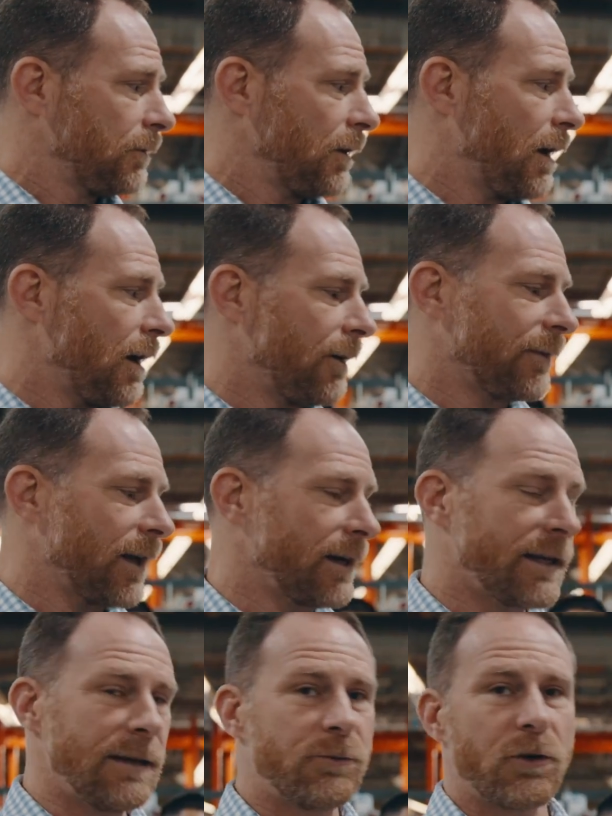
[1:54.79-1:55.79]
I've got to
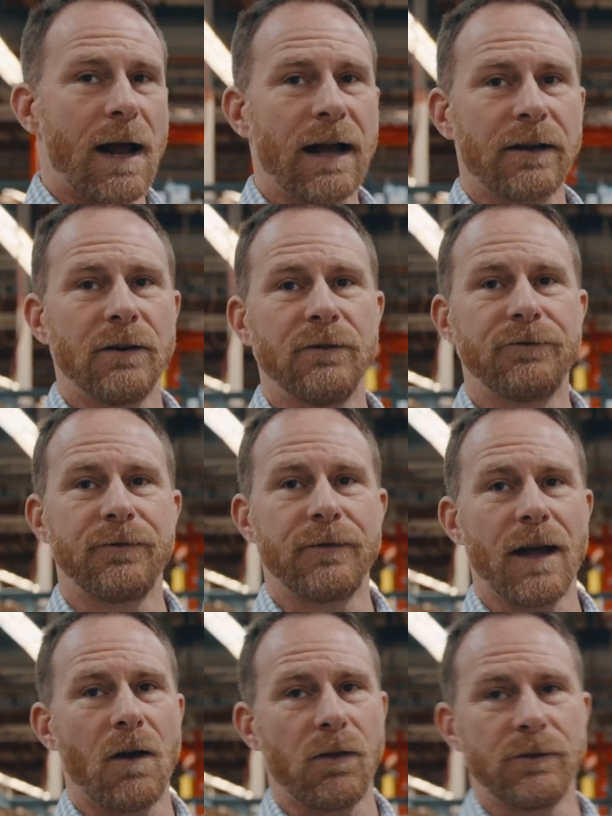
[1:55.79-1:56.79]
keep track of
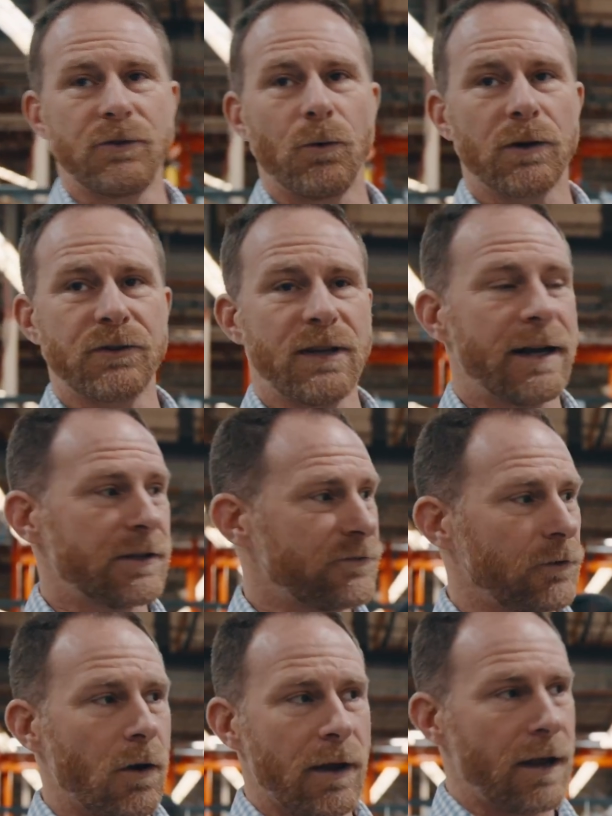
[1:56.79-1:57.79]
all the torque settings
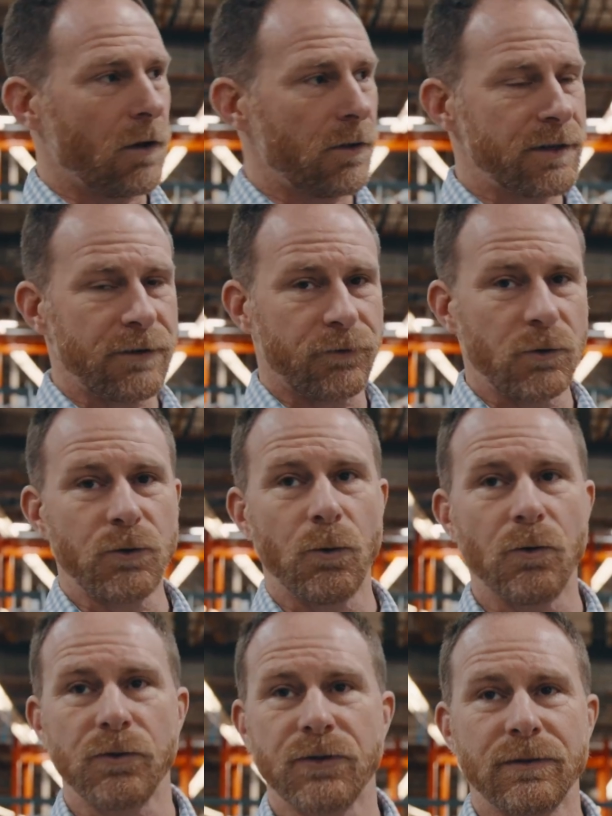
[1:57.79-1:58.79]
for all the different
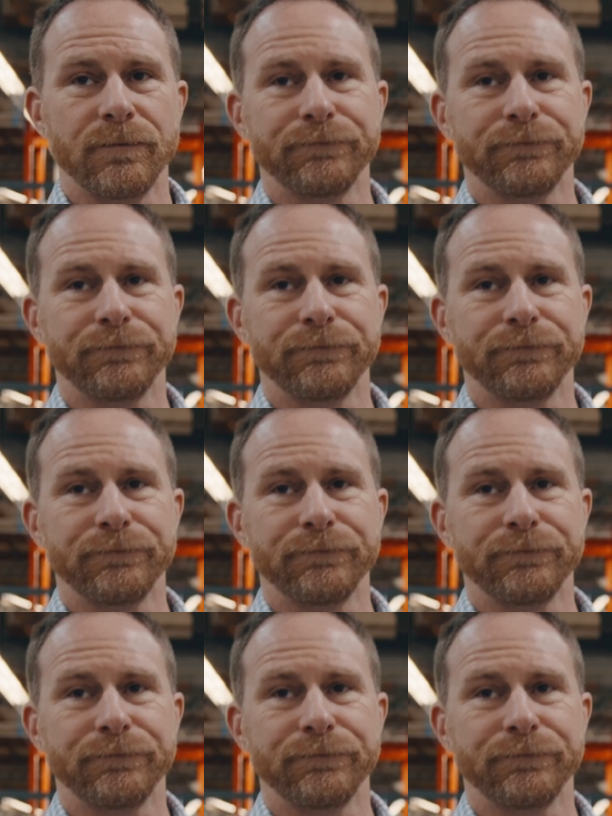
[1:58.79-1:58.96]
tools.